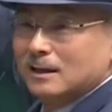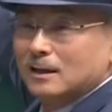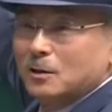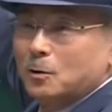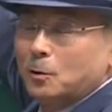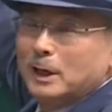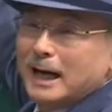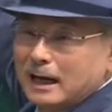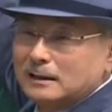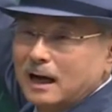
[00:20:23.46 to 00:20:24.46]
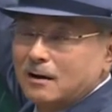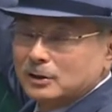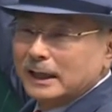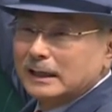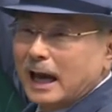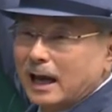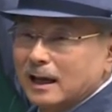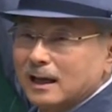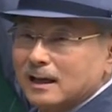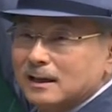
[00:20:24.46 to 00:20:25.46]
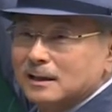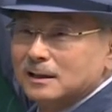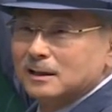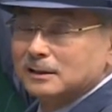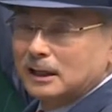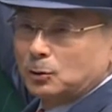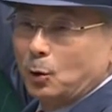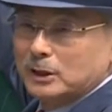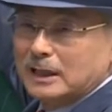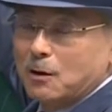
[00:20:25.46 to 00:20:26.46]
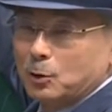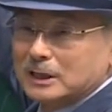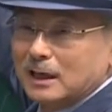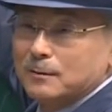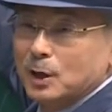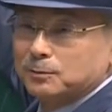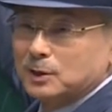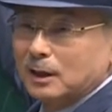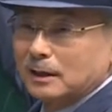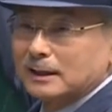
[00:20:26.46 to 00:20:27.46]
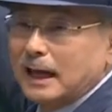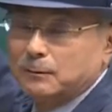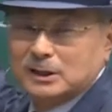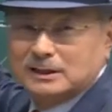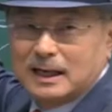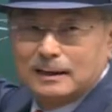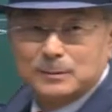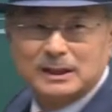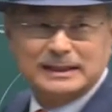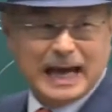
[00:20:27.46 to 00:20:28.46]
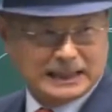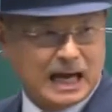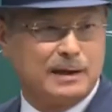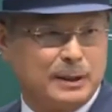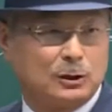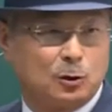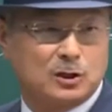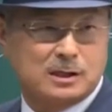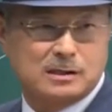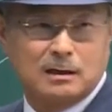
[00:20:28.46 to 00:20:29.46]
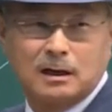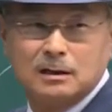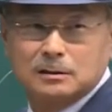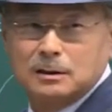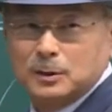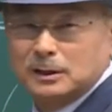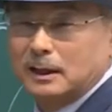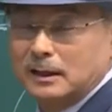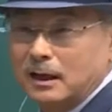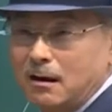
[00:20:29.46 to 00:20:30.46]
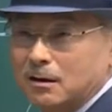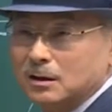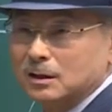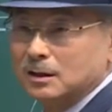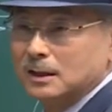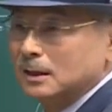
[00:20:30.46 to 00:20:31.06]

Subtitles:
the peak. Then what happens? Let's say that no one can reach the top anymore because they all missed the proper timing. Then what's going to